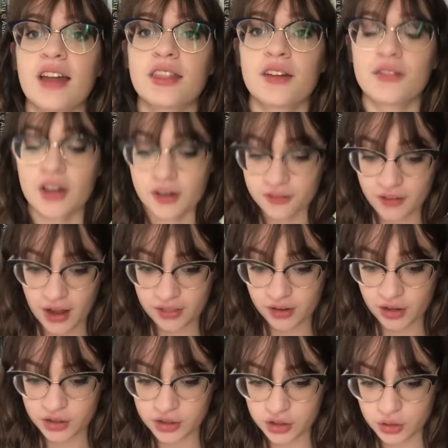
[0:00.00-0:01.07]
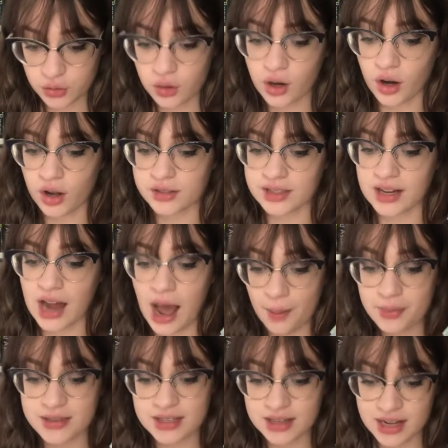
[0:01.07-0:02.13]
of their father, two girls on
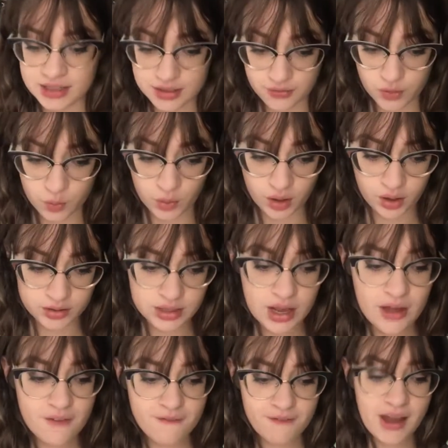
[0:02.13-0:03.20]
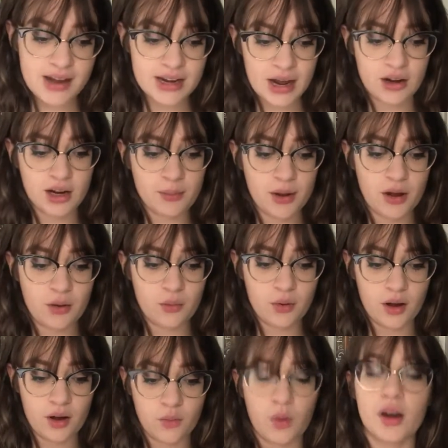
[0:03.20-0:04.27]
opposite ends of the world find out about
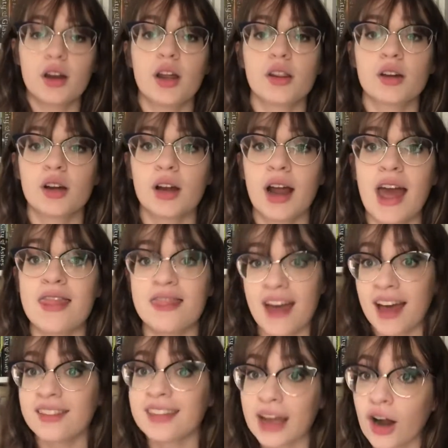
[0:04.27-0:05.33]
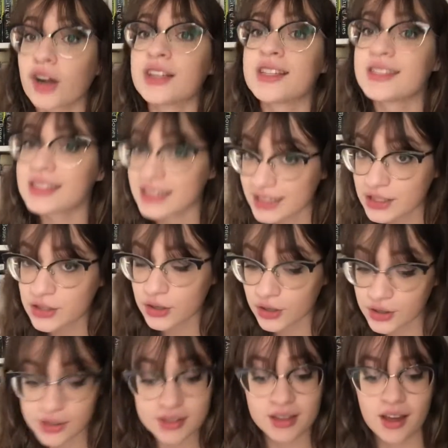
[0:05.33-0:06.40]
one another and that they are
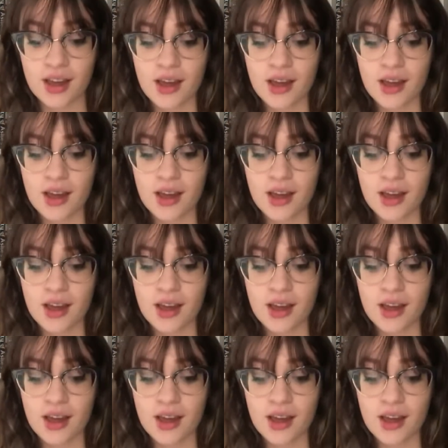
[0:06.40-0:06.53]
sisters.